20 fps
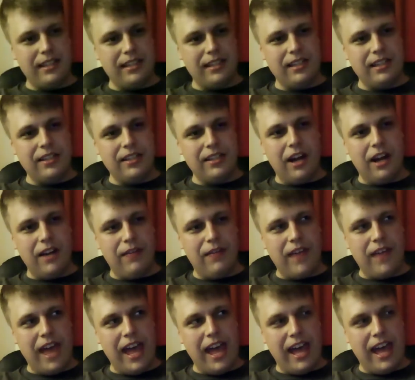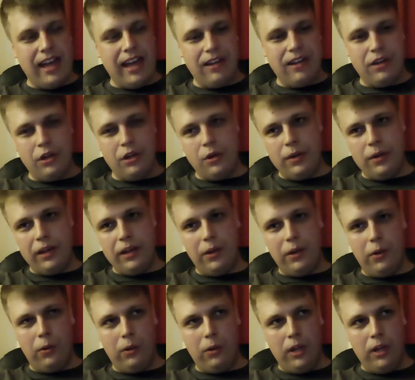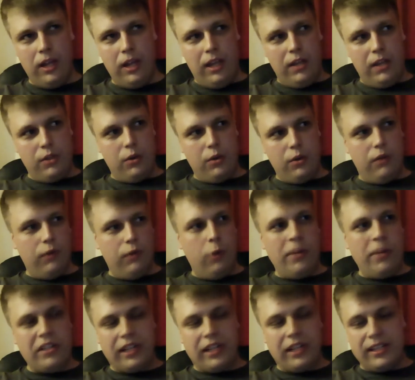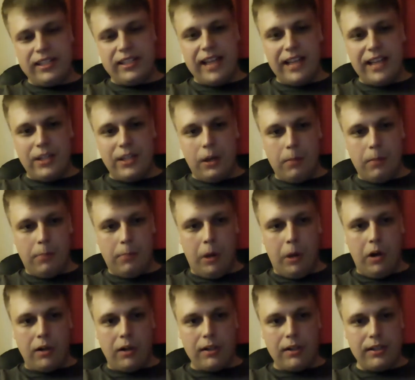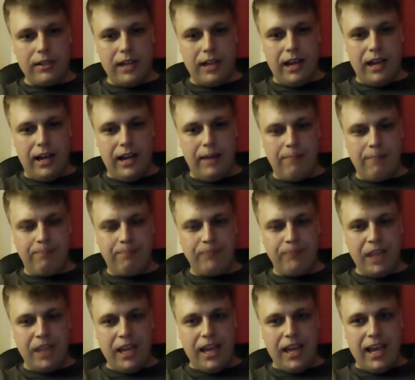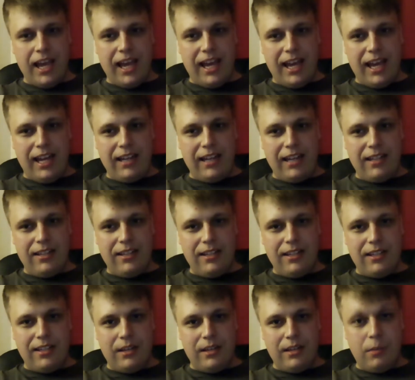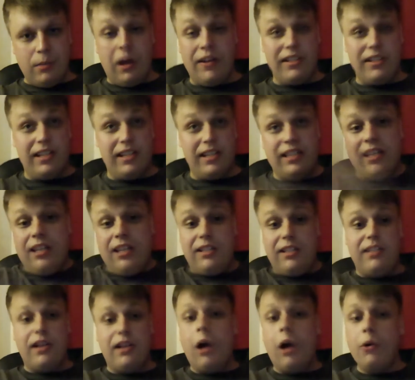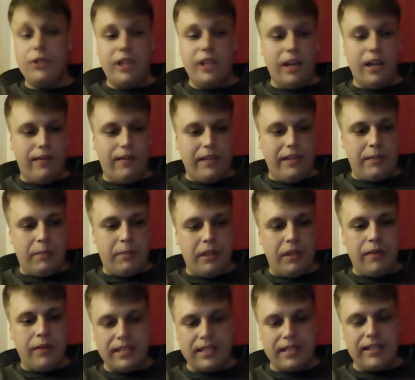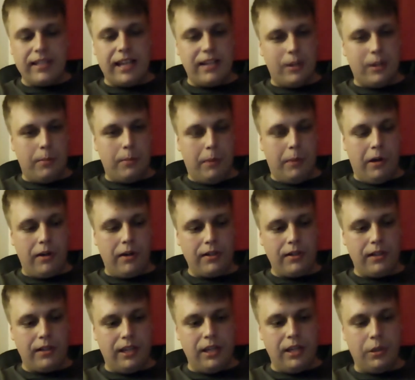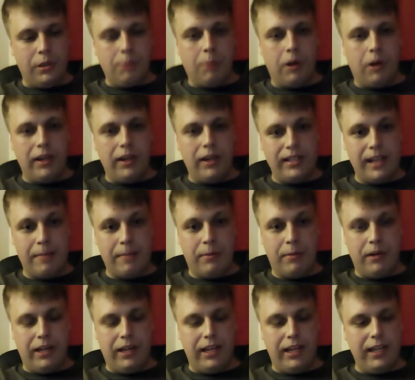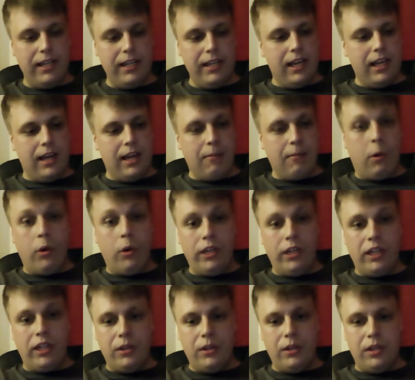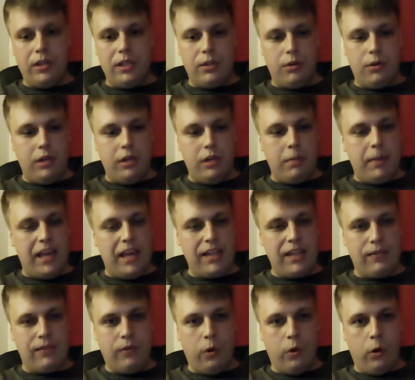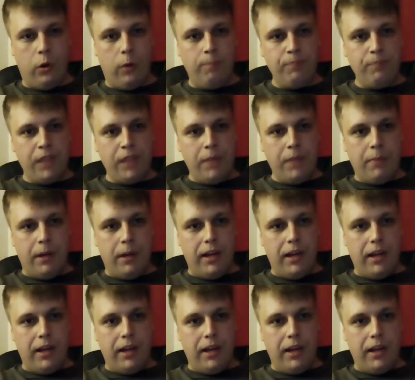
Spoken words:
is kind of their new little sort of almost like a set-top box, and well, it's a whole service, but there is a set-top box that you can buy separately, or you can do this through your PS4. But